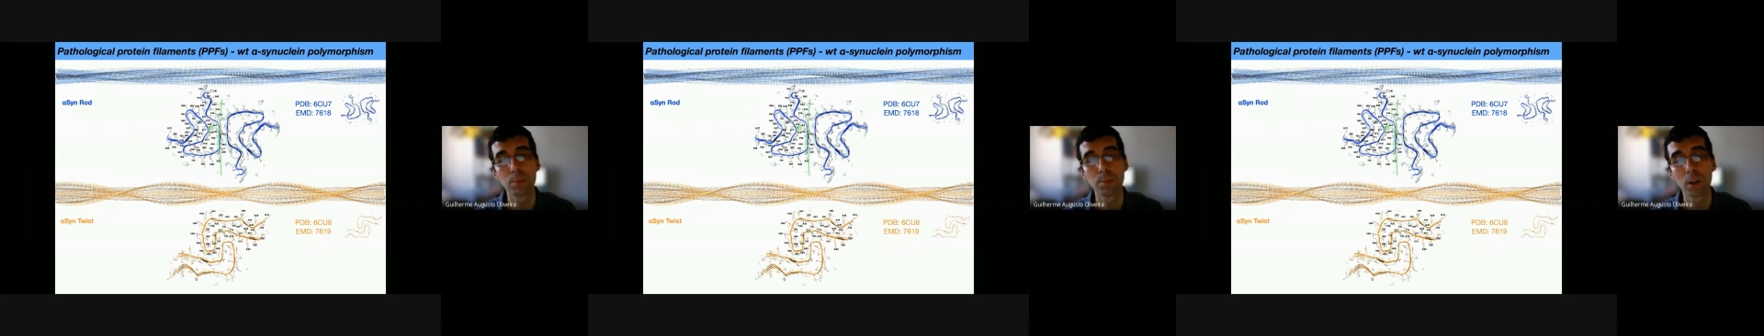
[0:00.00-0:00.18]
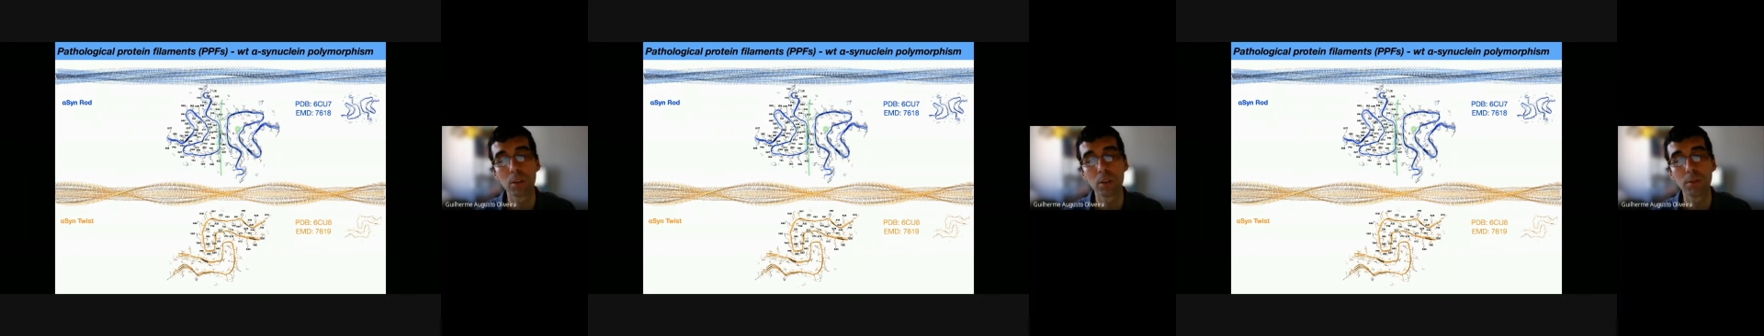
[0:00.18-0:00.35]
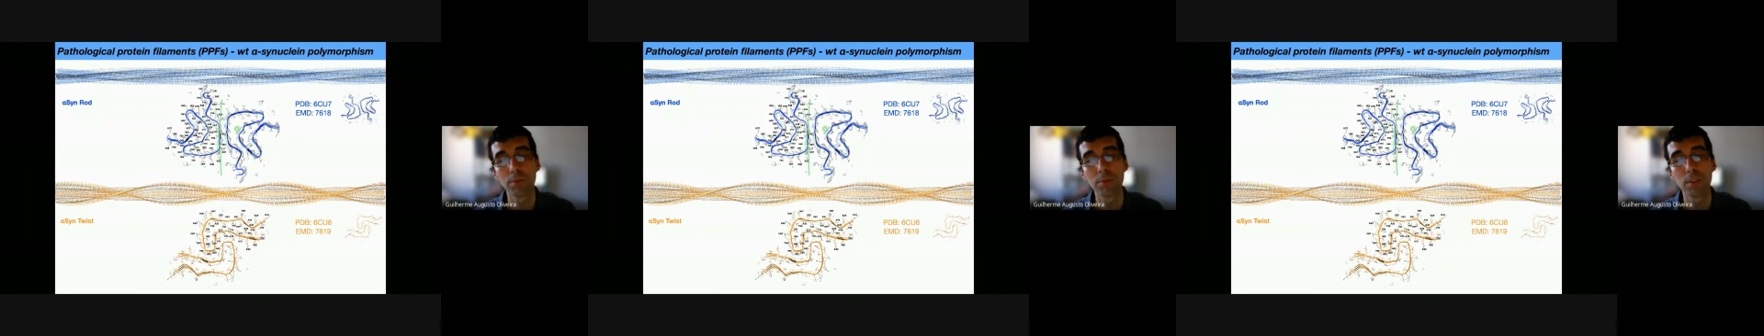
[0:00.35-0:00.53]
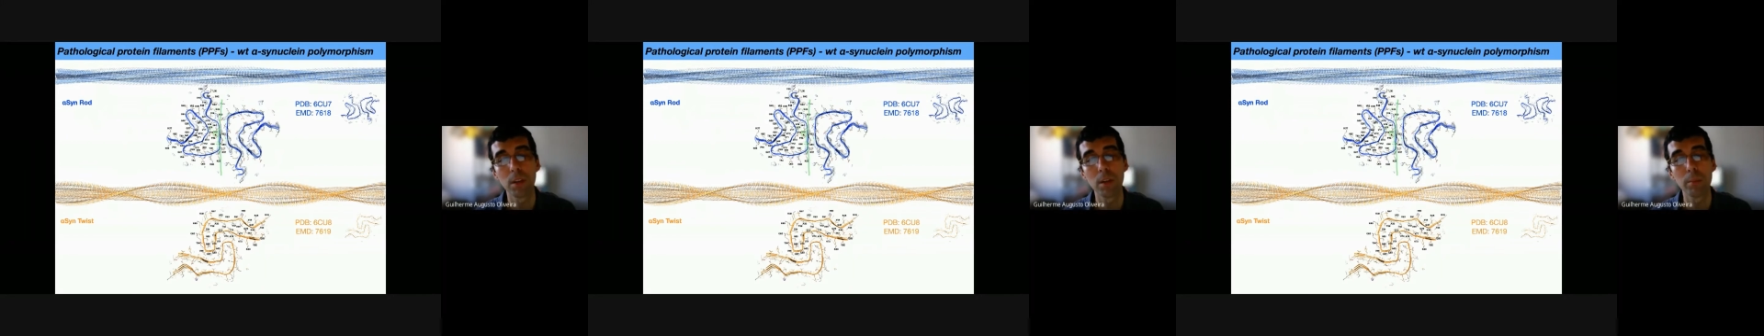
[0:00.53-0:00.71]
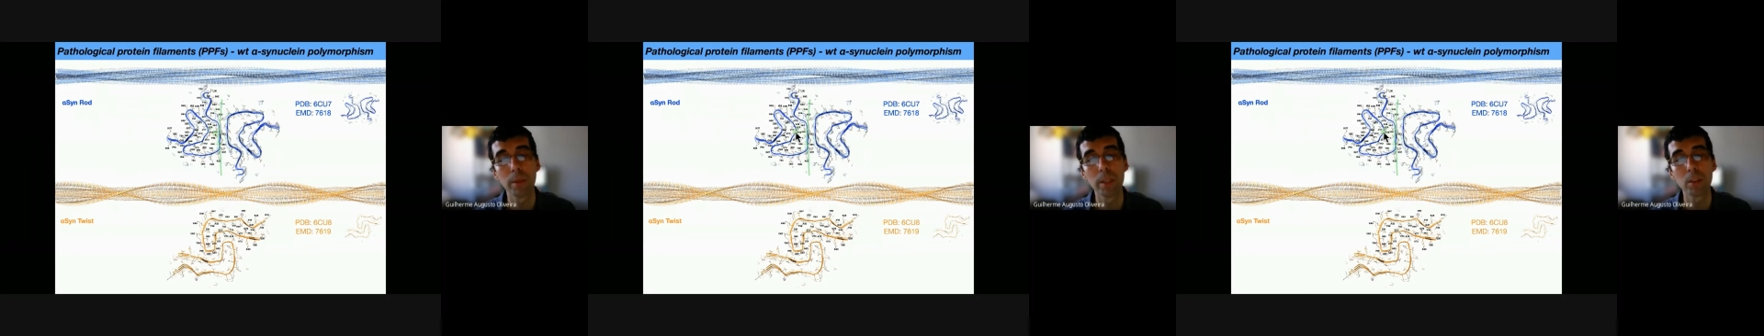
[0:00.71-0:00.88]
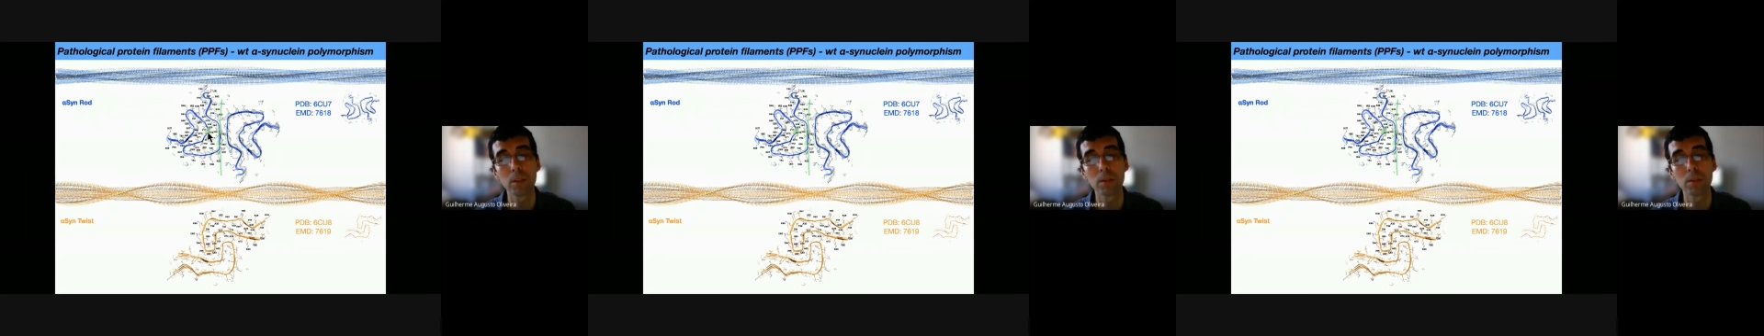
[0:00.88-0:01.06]

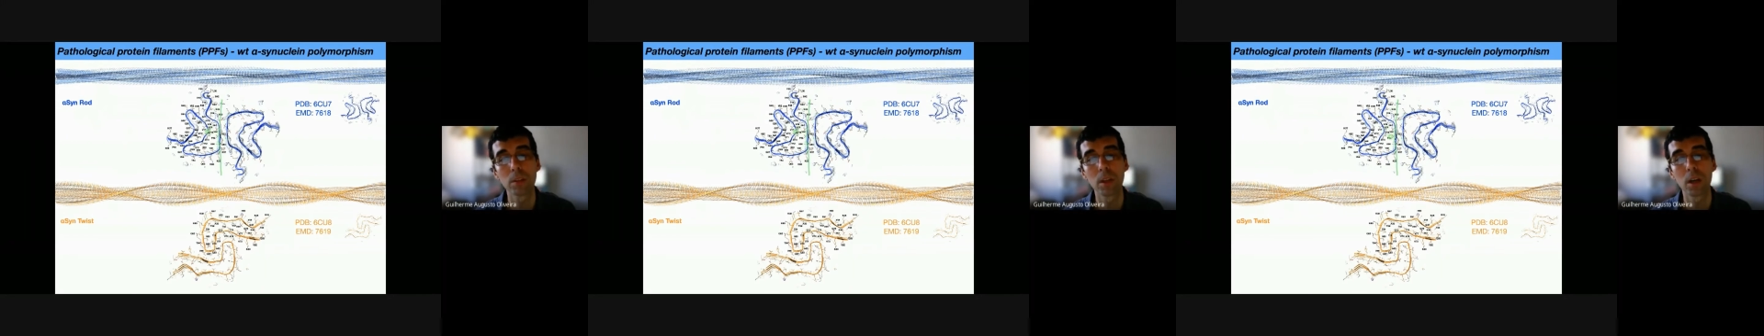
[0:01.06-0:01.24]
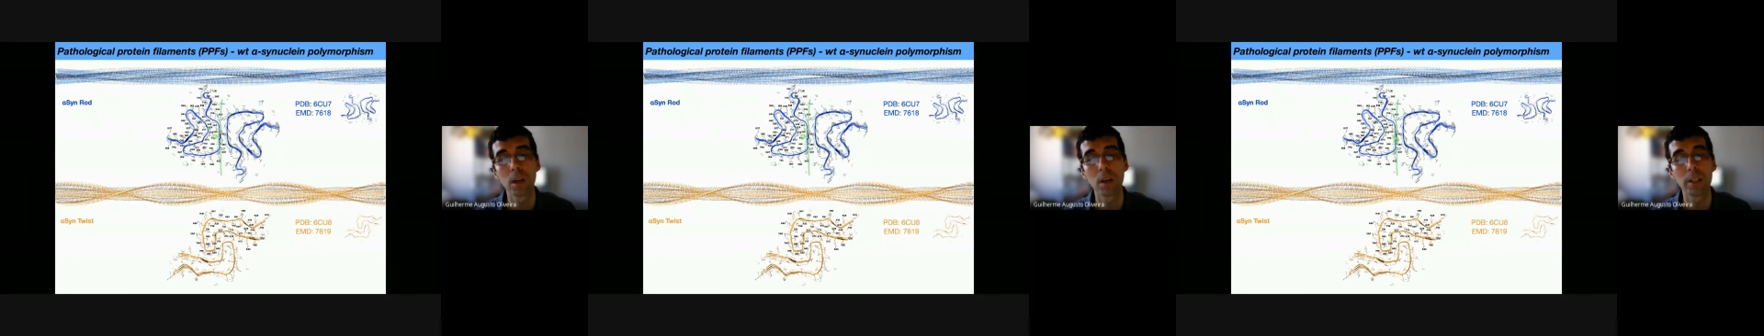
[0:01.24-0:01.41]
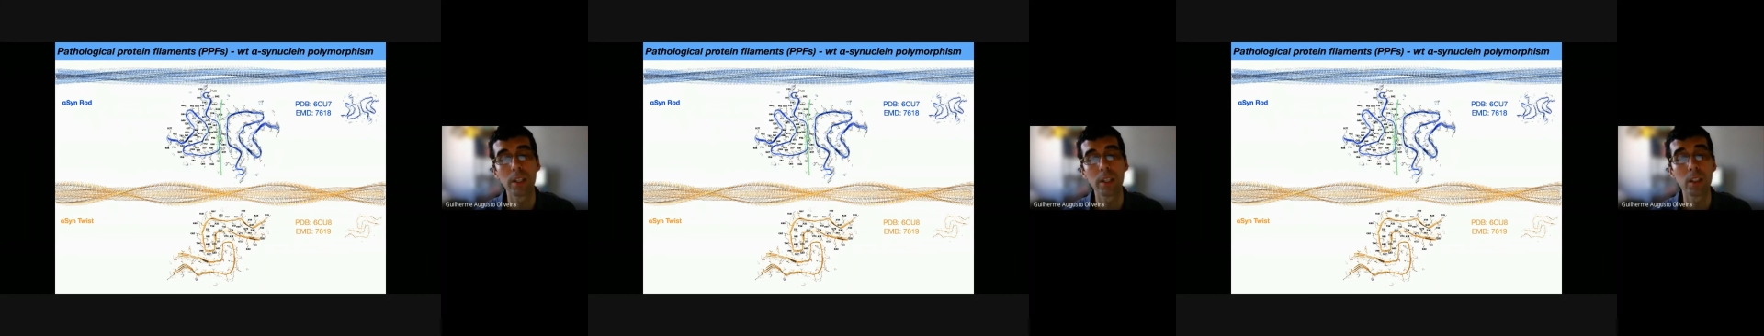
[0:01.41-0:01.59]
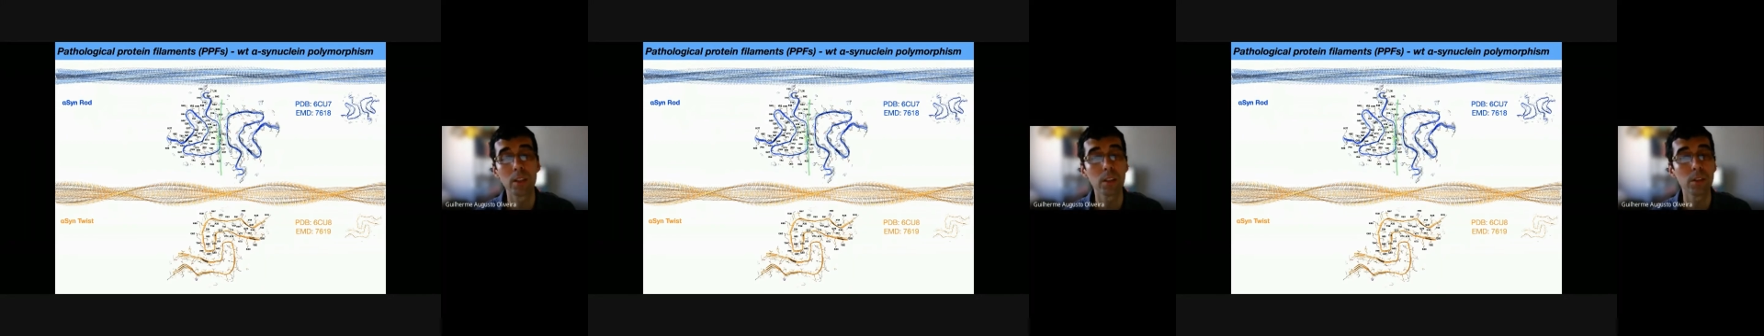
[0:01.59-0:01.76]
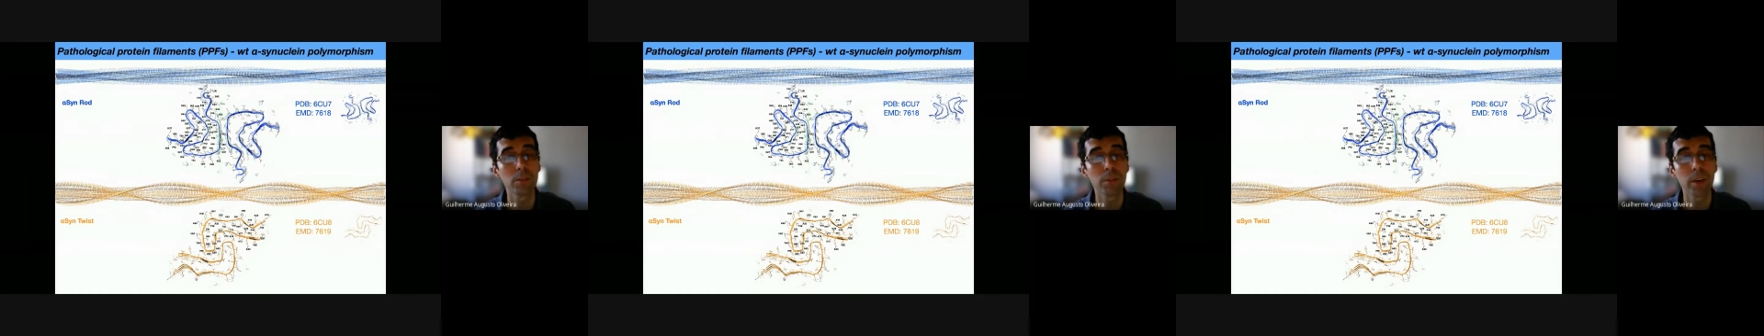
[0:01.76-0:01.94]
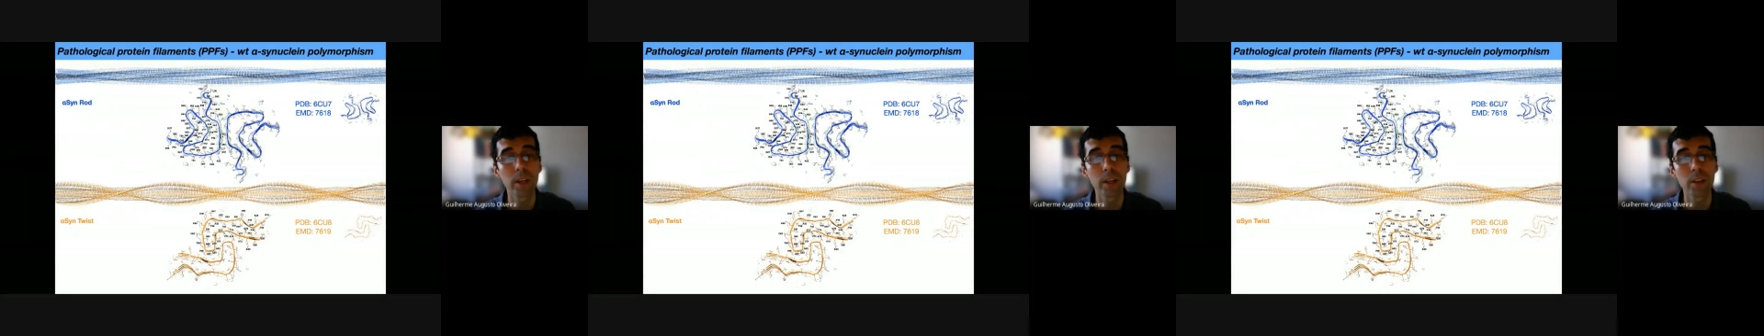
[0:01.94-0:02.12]
protofilament
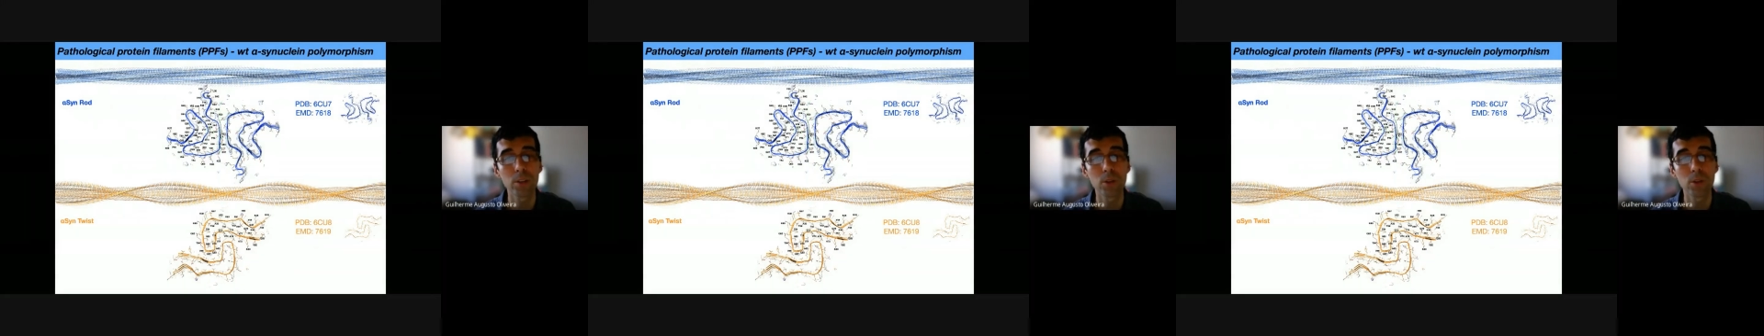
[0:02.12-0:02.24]
interface.